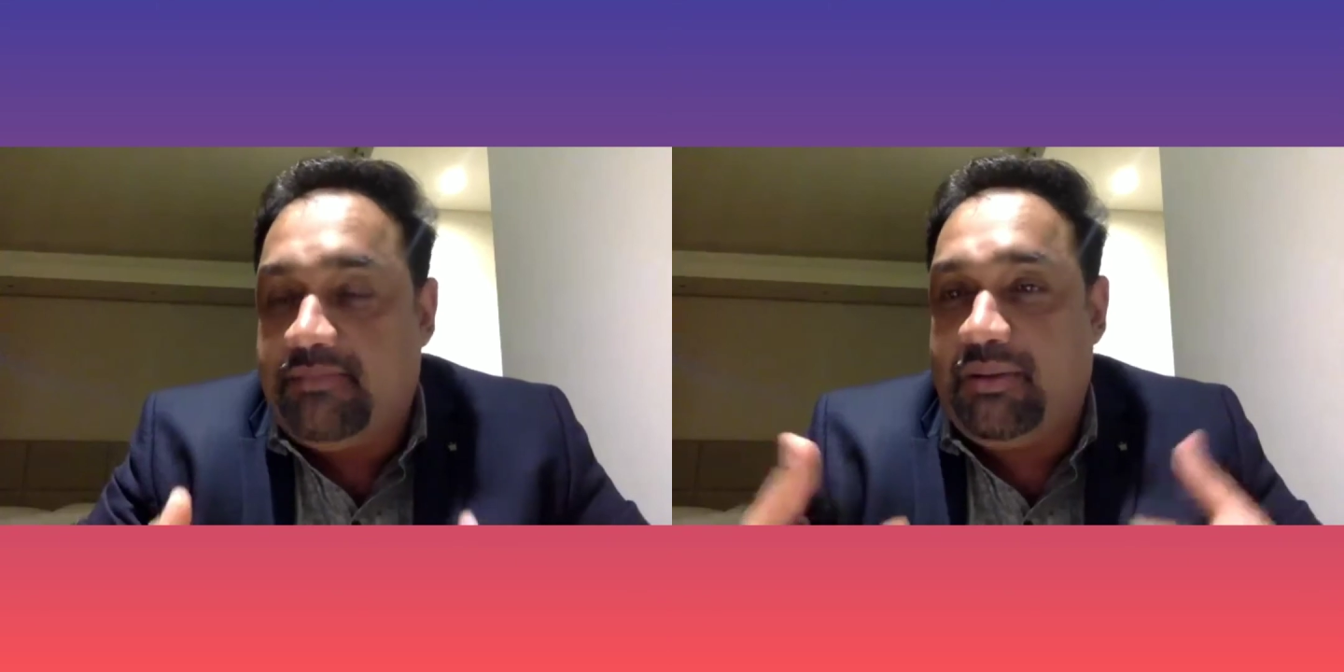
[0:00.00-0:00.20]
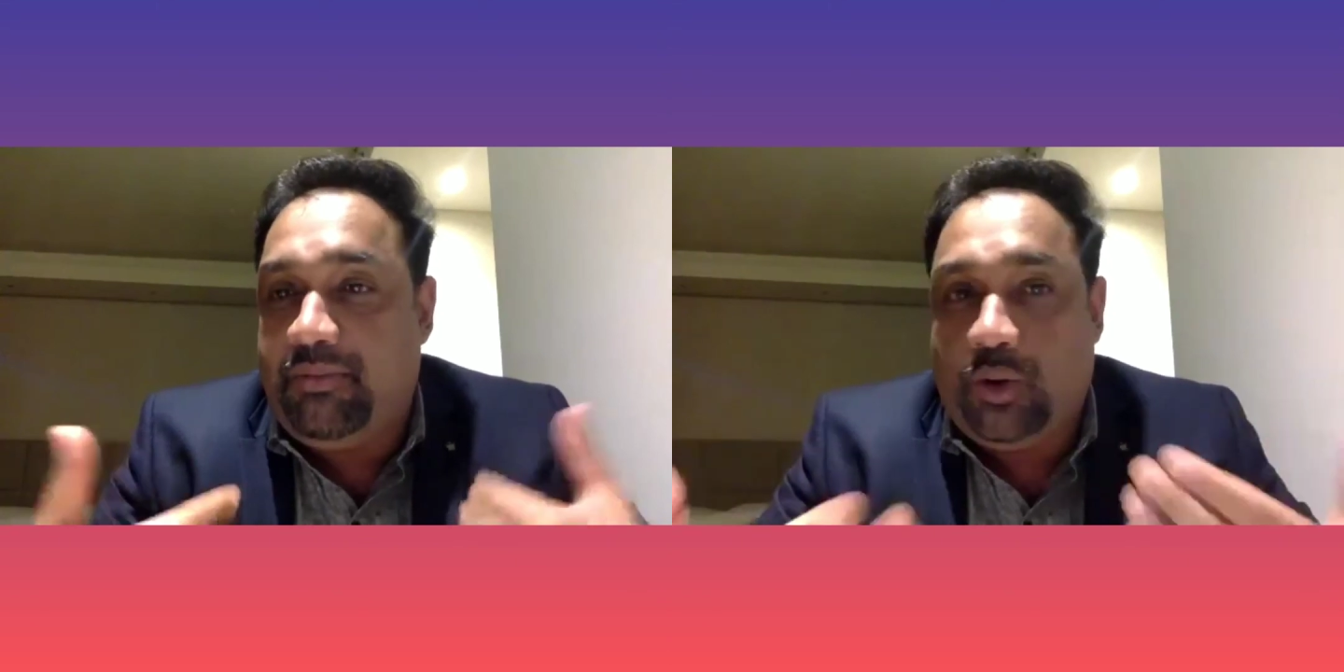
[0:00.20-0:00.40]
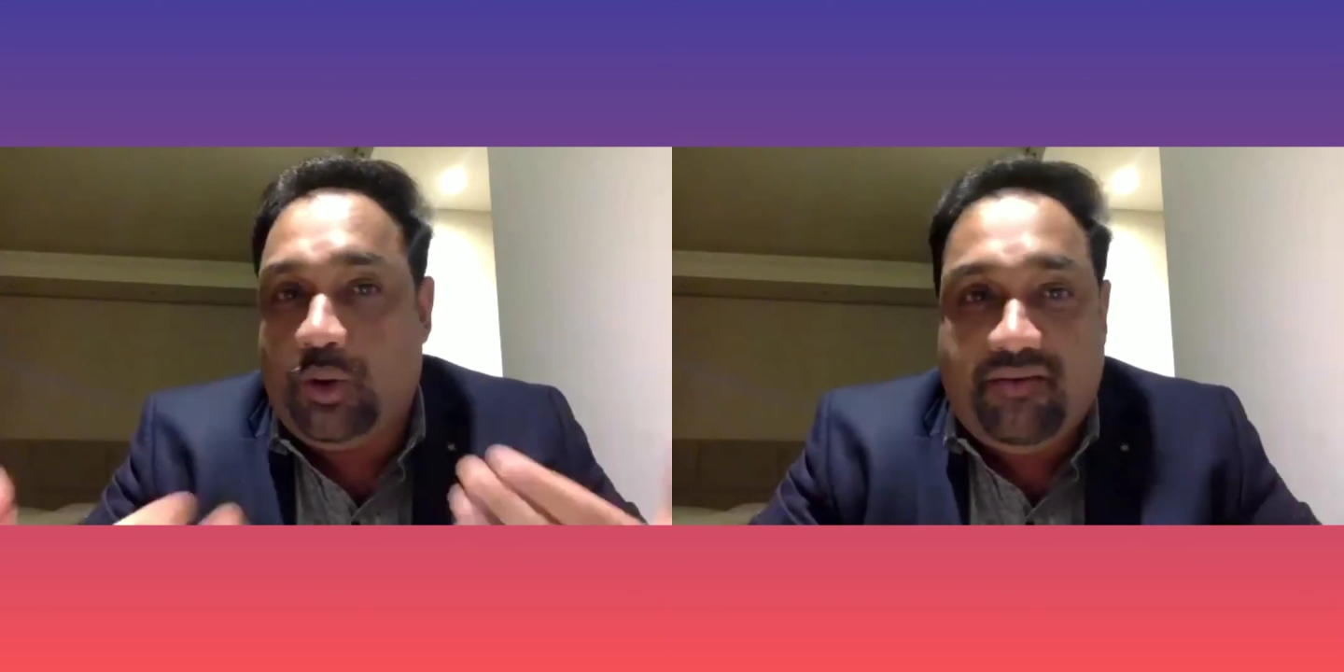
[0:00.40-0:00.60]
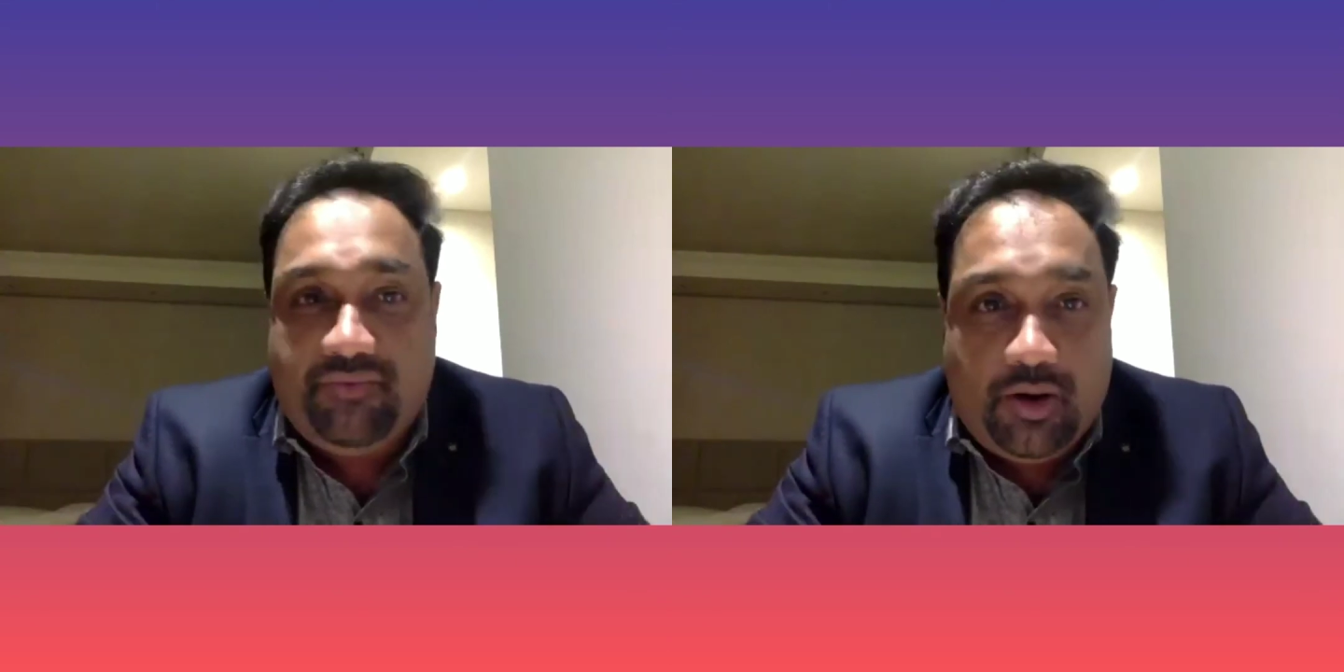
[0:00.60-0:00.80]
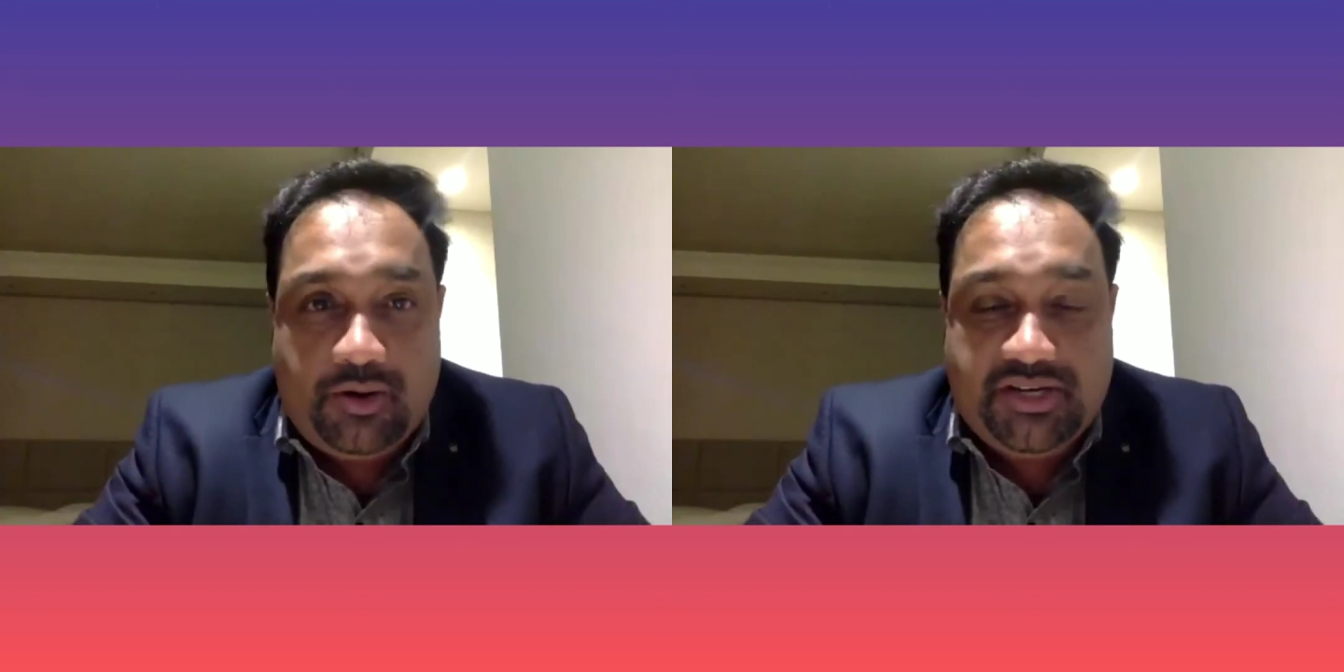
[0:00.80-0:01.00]
maybe you have
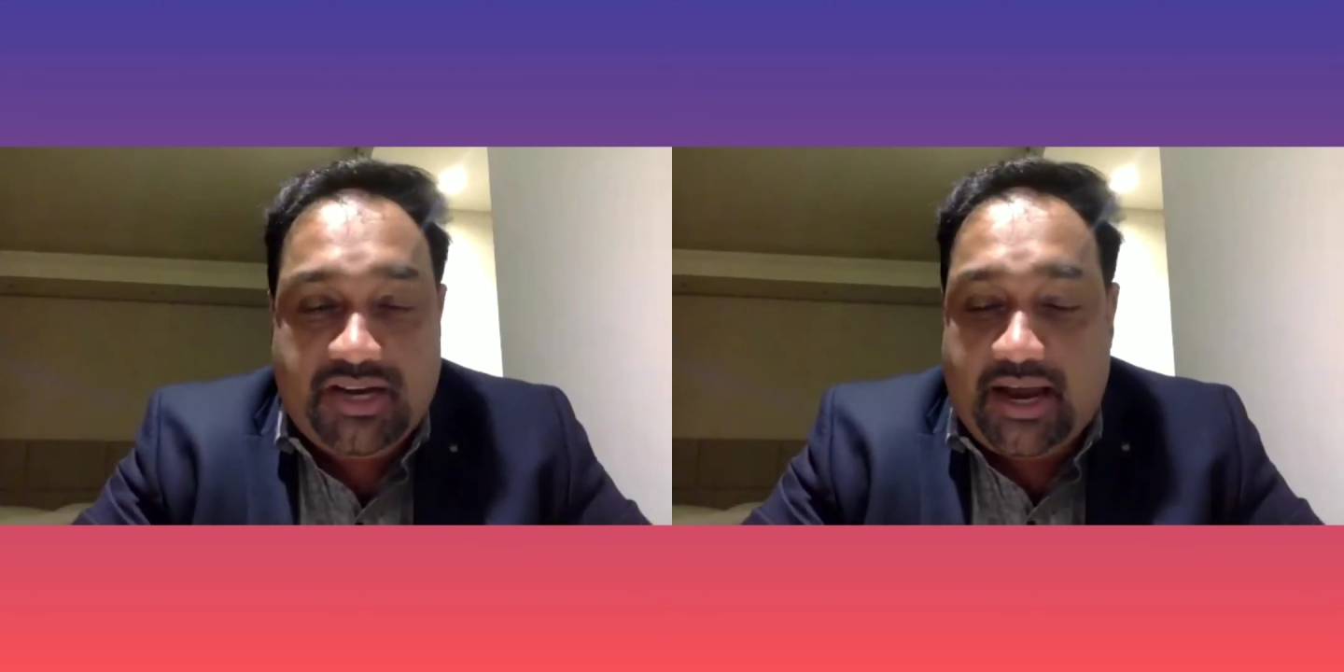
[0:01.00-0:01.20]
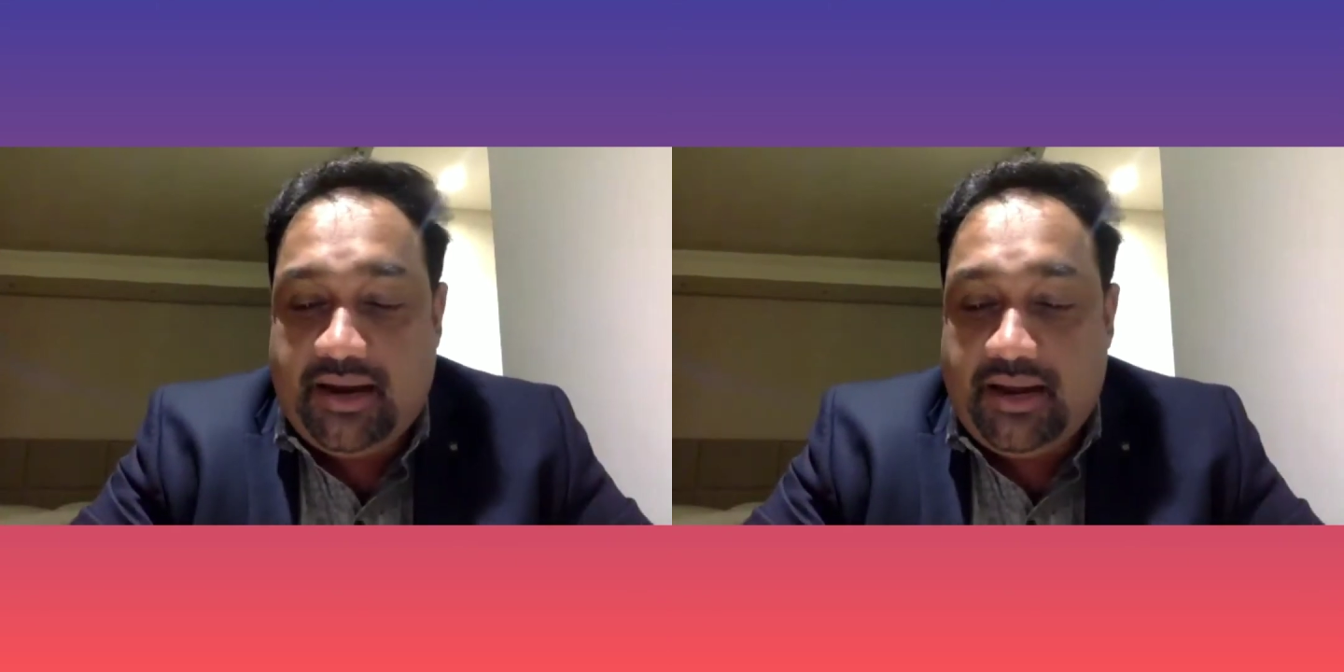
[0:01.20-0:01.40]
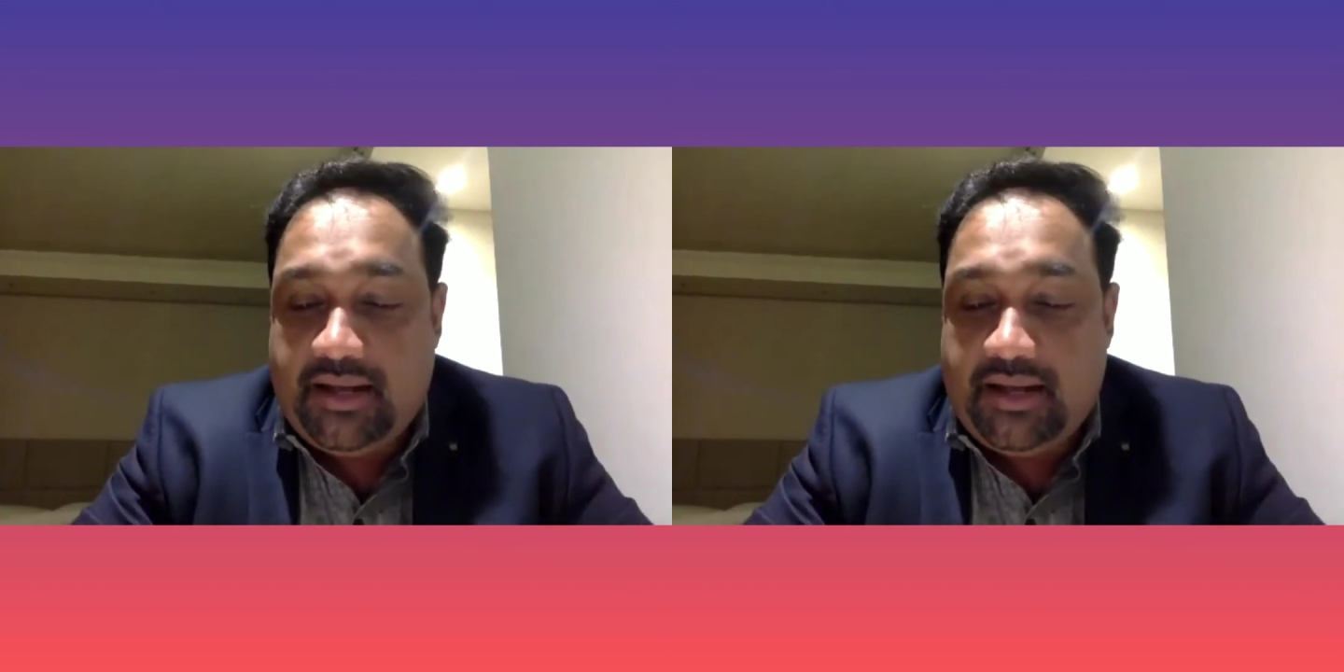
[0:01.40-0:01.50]
not tried.